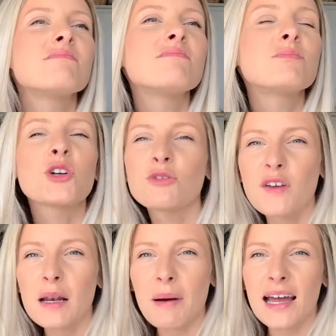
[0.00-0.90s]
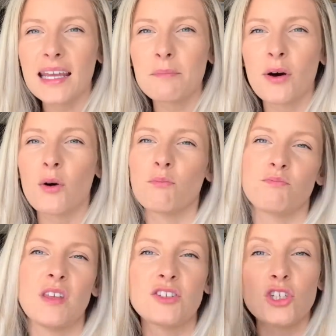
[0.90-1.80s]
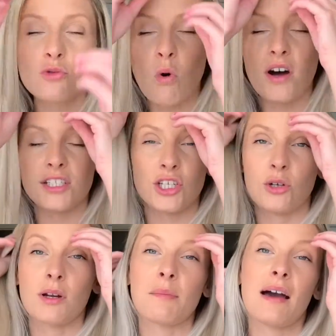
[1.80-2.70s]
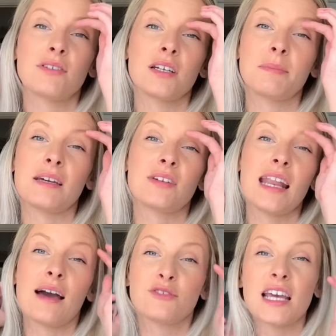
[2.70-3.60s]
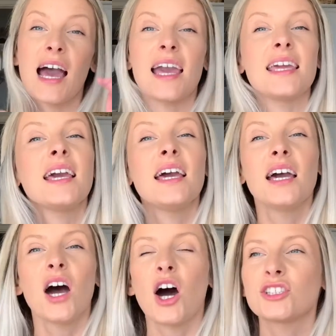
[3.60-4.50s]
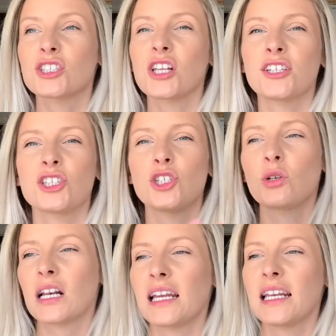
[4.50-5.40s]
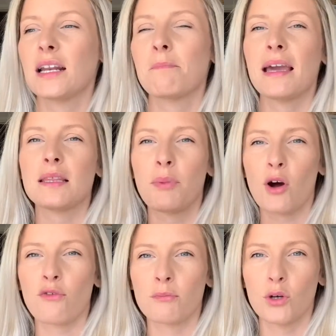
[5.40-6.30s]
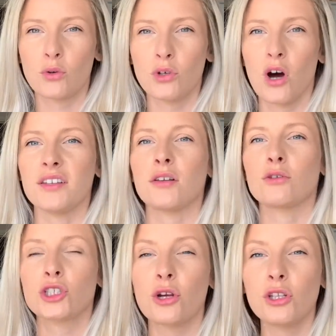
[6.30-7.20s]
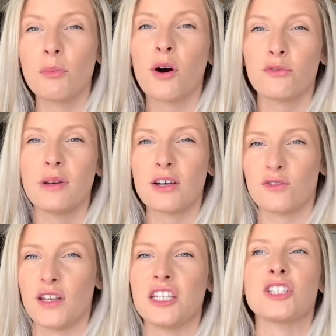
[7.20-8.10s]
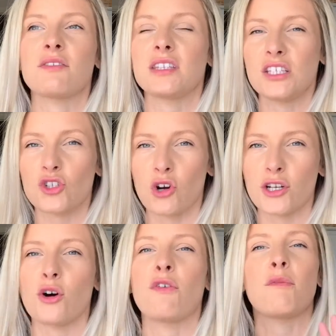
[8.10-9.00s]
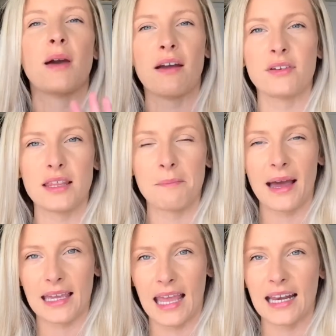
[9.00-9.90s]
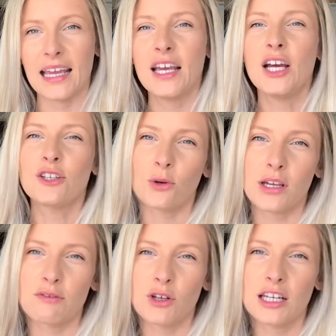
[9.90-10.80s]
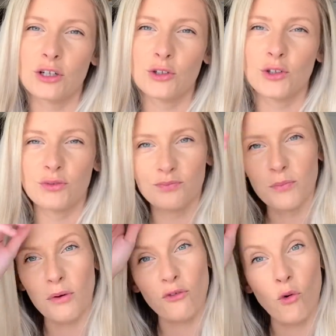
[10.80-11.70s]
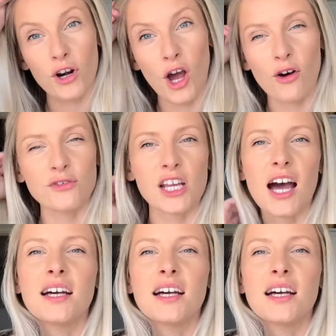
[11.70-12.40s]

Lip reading: what you feel about it, but it's just what I do when I'm having a bit of a naff day. I just like to do cleaning and make the bathroom look all nice. I'll show you the bathroom now it's finished. Everything's dried off. I've put everything back in. So I'll give you a little before and after.